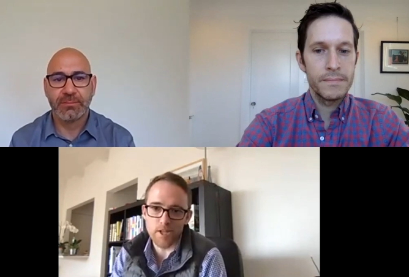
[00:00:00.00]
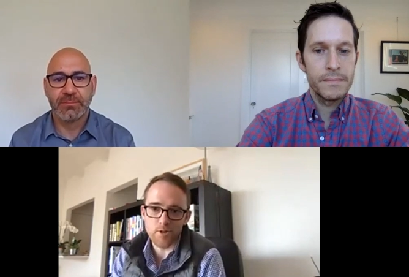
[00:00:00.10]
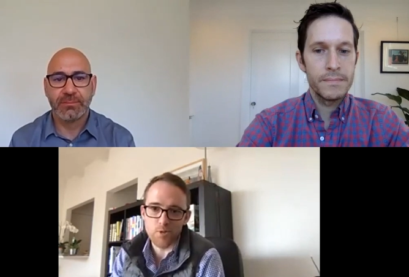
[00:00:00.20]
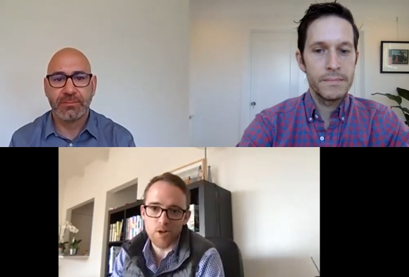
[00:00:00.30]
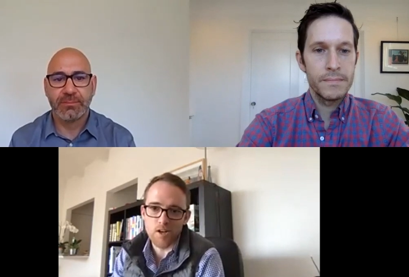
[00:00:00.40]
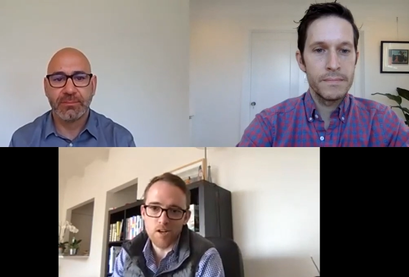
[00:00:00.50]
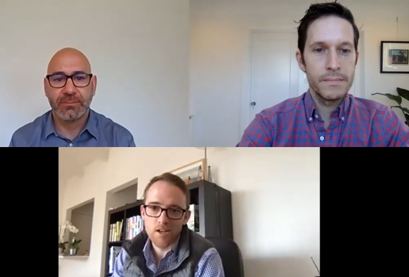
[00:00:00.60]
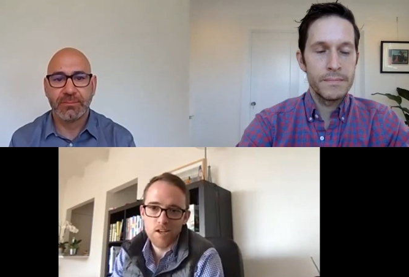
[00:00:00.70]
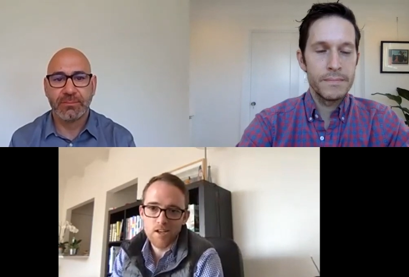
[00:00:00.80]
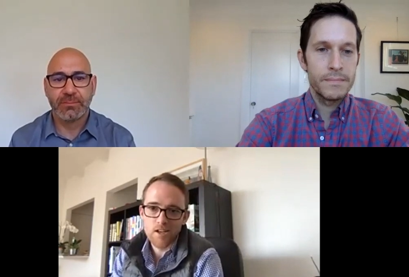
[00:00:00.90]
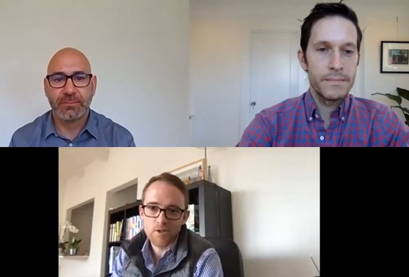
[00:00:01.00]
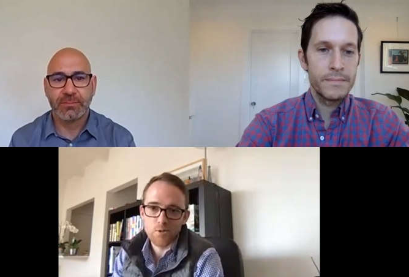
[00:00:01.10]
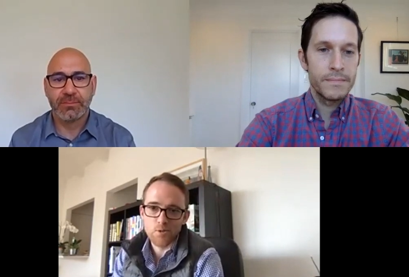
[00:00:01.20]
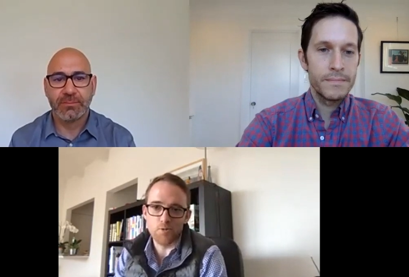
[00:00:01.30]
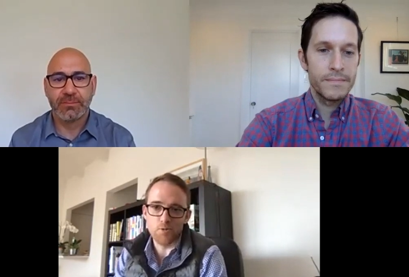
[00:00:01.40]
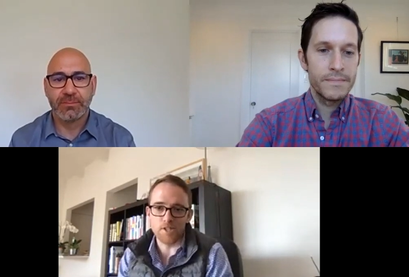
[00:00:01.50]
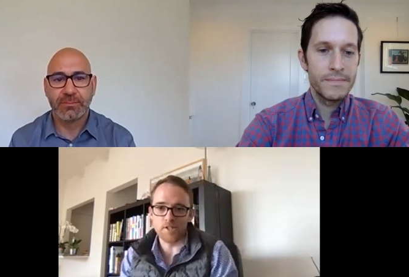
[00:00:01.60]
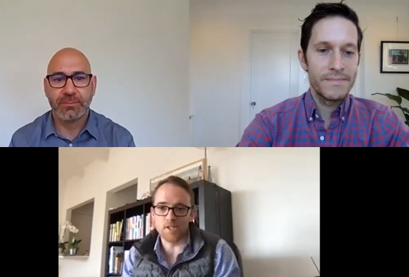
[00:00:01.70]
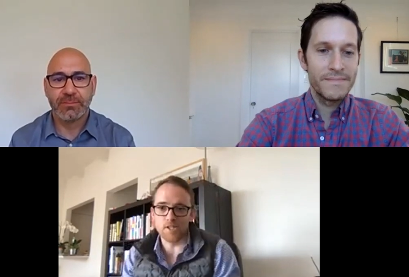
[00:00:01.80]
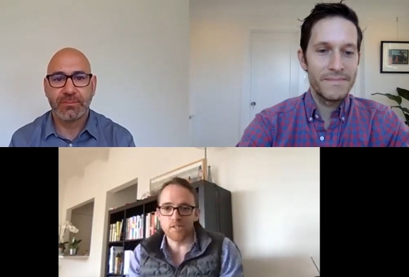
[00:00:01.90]
Speaker 1: to, uh, to, to finish
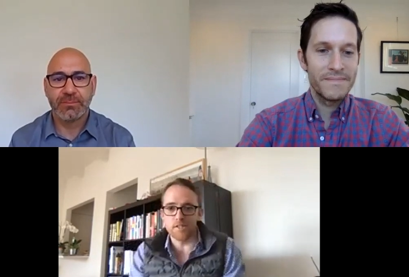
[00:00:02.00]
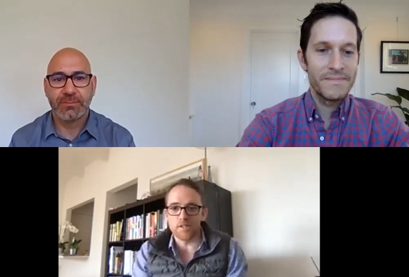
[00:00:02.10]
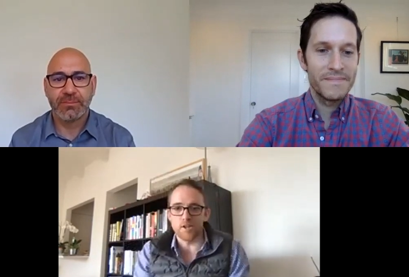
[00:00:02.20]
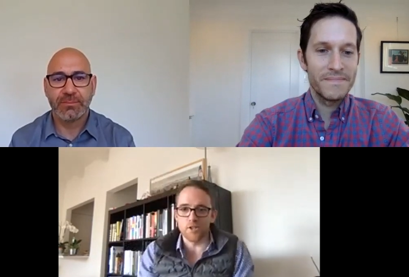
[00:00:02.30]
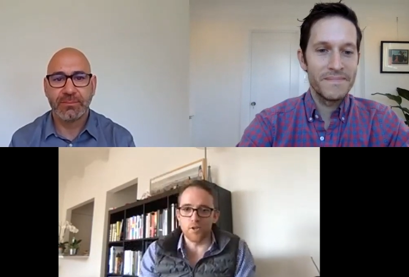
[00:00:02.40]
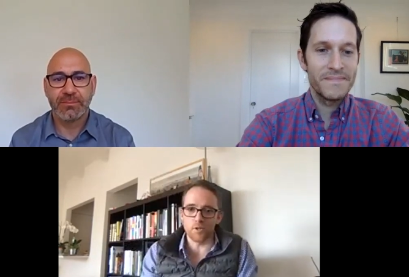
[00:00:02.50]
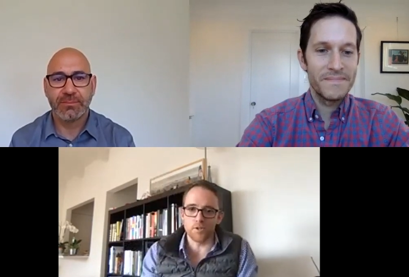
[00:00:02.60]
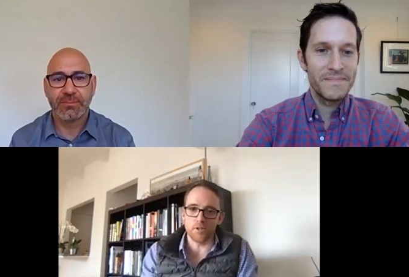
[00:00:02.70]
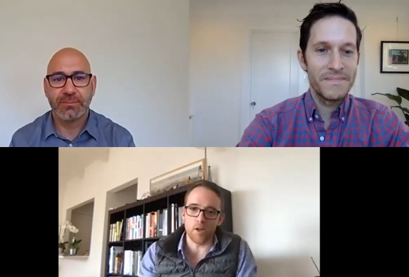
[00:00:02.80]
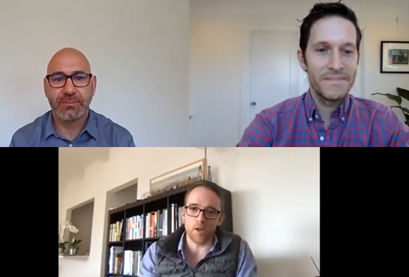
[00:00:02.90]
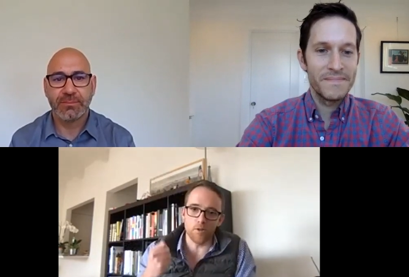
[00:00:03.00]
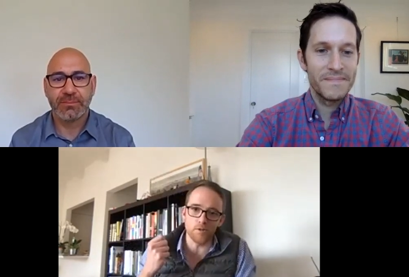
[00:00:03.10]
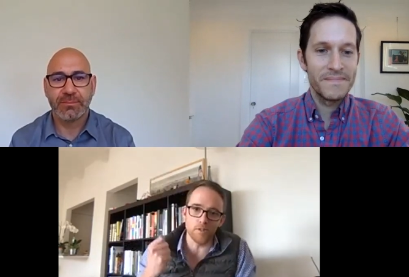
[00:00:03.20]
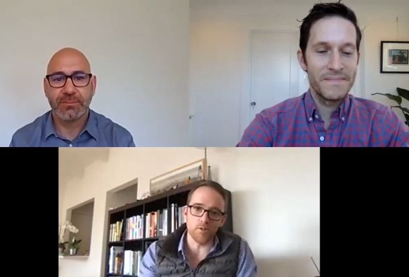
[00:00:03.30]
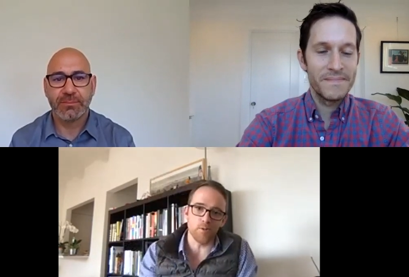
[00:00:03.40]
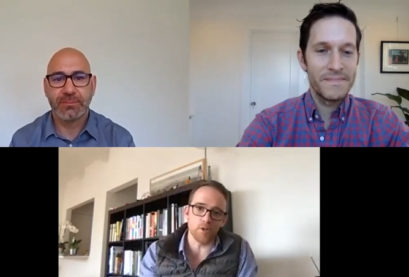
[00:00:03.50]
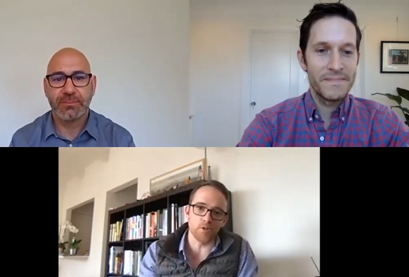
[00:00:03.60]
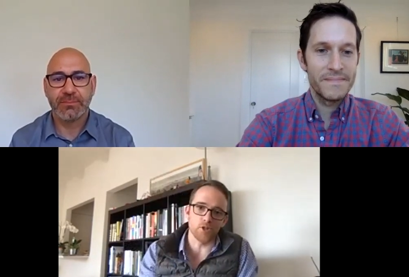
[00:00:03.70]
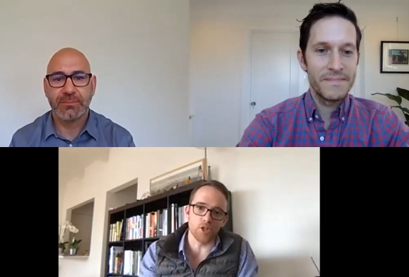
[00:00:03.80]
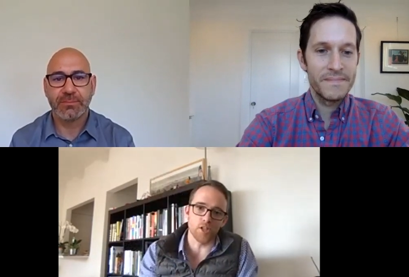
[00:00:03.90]
this discussion. Once again, when the situation
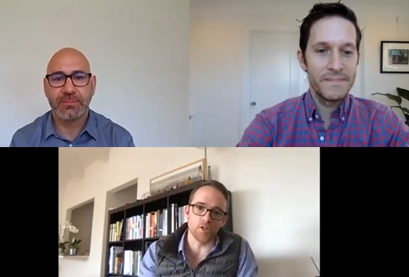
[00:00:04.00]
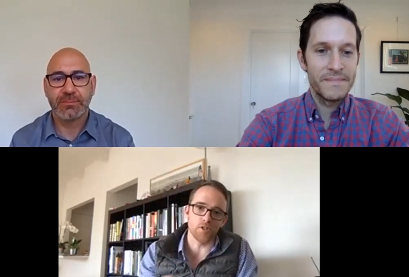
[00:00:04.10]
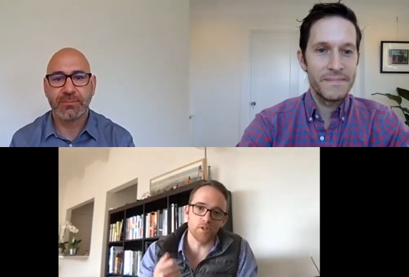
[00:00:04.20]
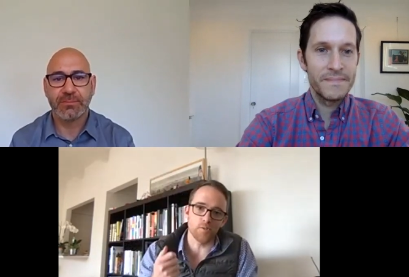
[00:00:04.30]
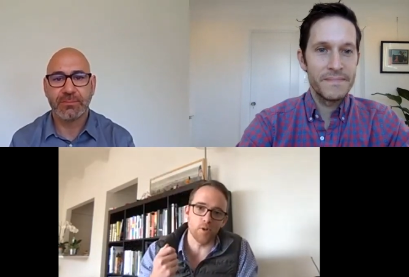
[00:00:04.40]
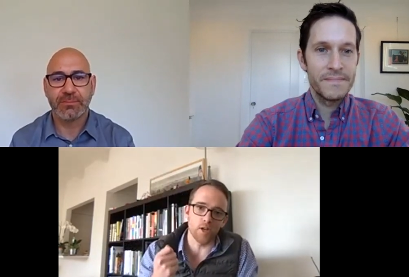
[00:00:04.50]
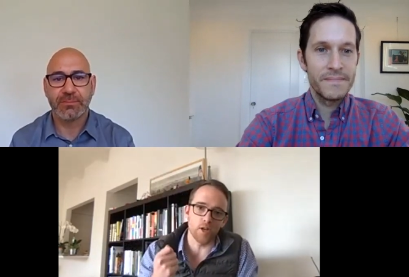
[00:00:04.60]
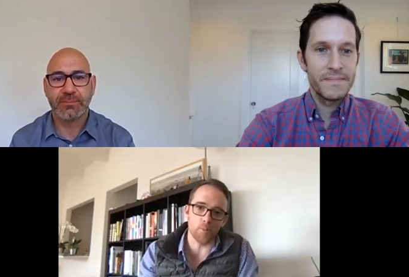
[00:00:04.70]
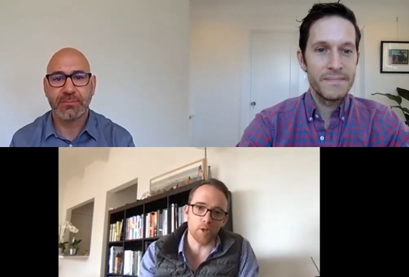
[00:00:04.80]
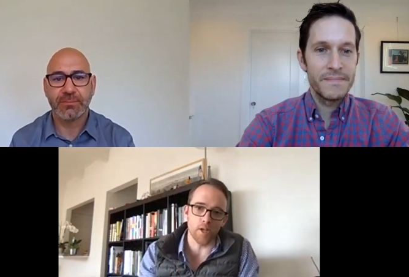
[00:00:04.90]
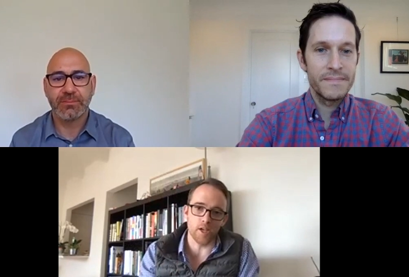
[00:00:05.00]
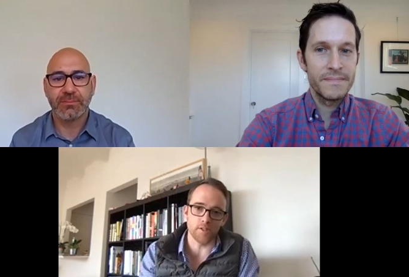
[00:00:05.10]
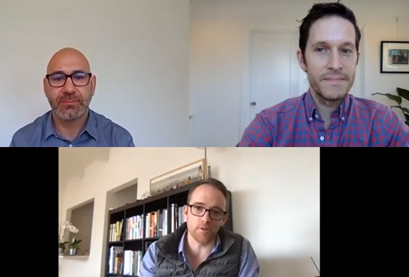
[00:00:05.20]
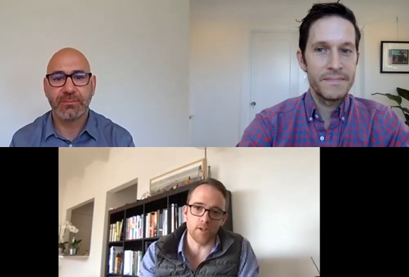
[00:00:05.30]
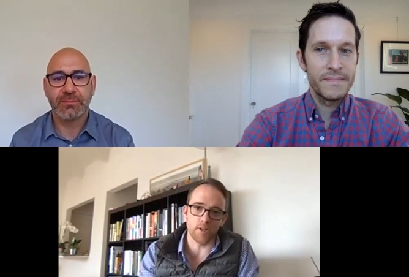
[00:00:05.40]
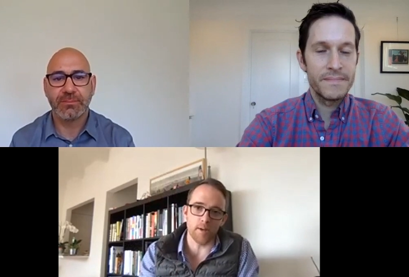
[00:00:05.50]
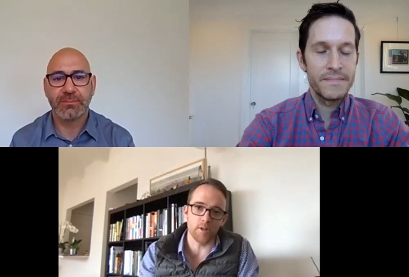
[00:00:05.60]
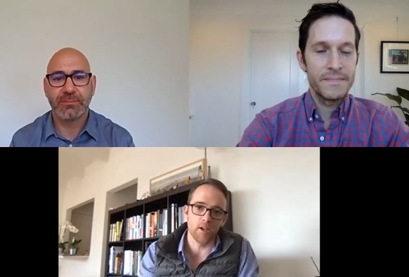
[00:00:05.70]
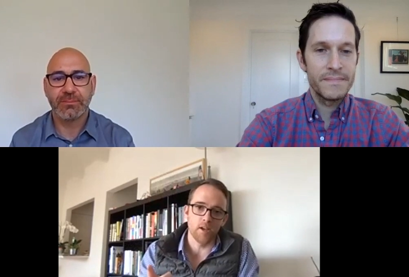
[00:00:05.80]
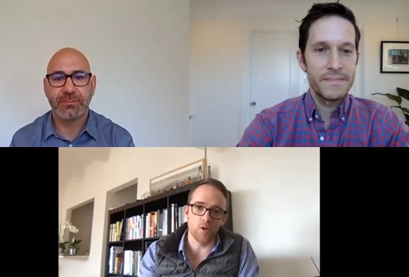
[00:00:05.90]
changes, when the company has to adapt,
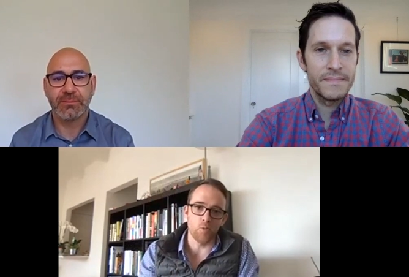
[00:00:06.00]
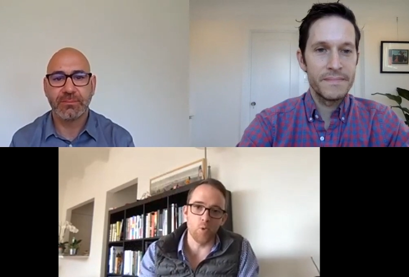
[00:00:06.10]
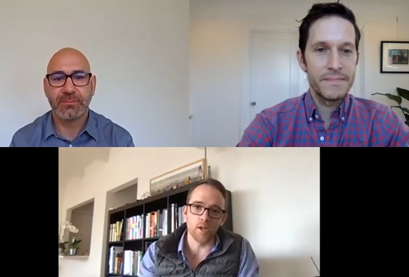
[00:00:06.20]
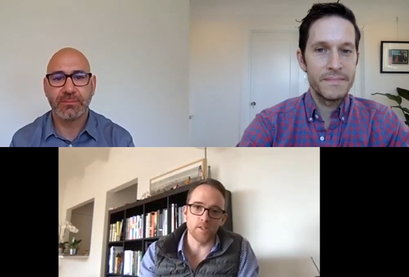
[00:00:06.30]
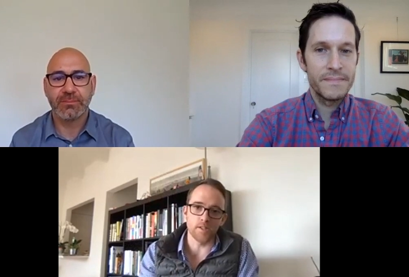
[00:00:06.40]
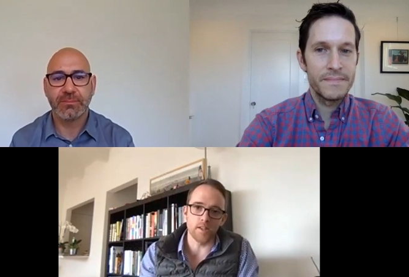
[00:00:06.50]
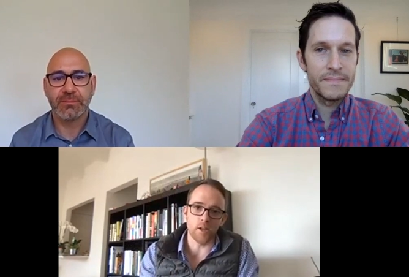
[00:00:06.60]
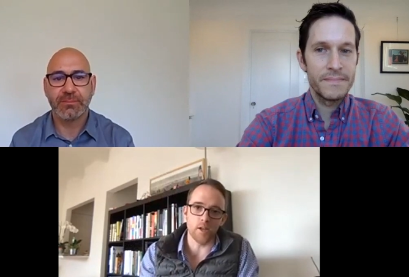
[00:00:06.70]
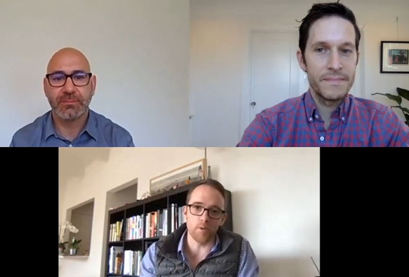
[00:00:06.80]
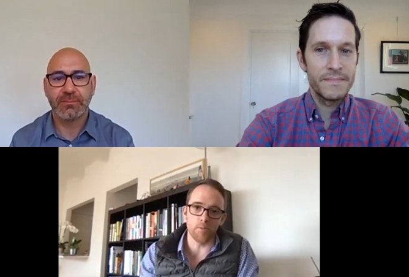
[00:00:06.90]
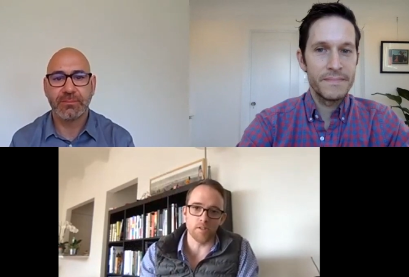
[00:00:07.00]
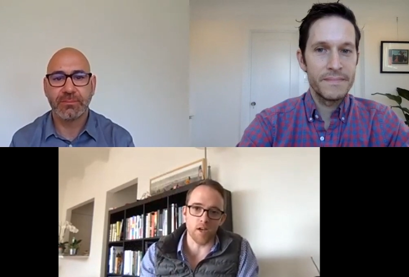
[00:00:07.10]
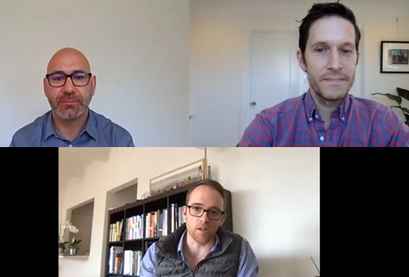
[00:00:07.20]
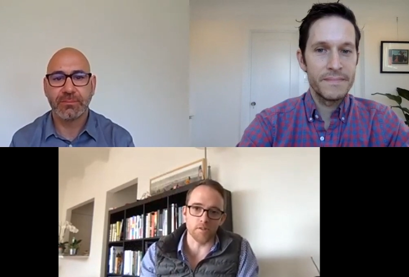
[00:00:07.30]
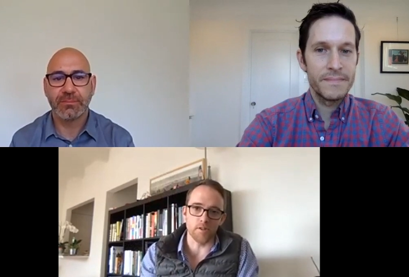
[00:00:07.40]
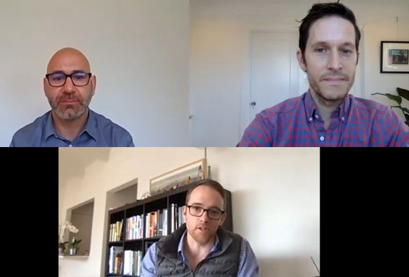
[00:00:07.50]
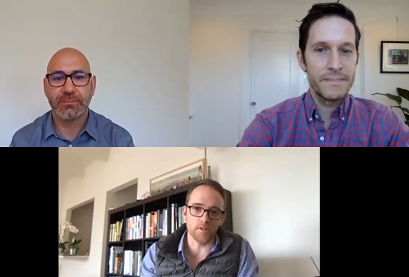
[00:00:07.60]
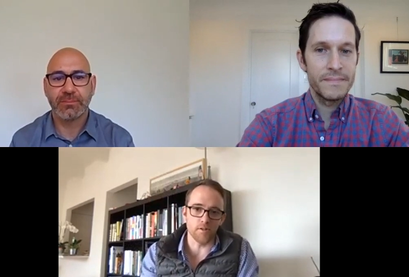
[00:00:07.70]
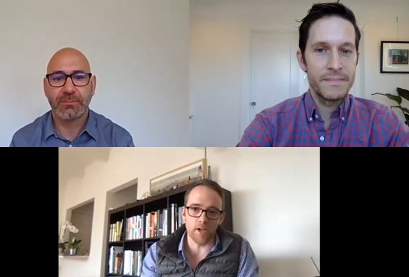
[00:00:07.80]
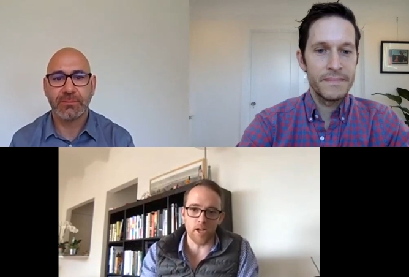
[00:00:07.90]
the one thing that remains constant is the
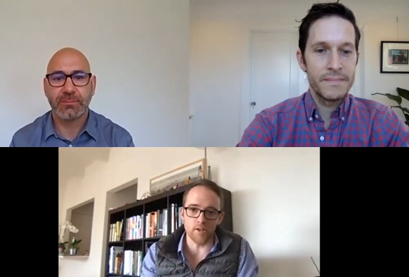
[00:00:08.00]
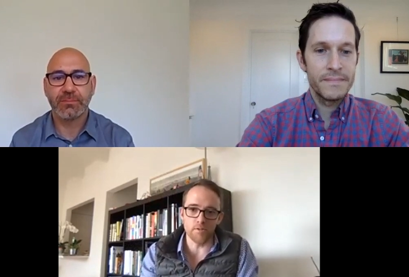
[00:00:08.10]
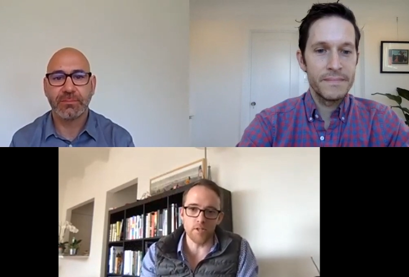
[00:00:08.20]
values.